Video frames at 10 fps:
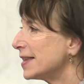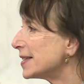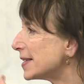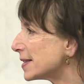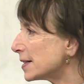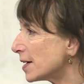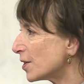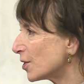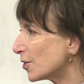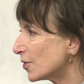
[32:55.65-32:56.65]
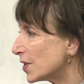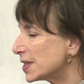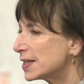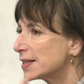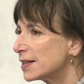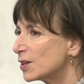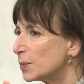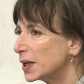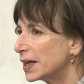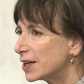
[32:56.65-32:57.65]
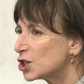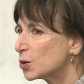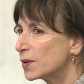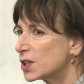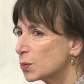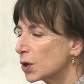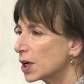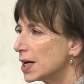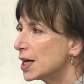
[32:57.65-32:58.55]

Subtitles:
This is another big issue in this book.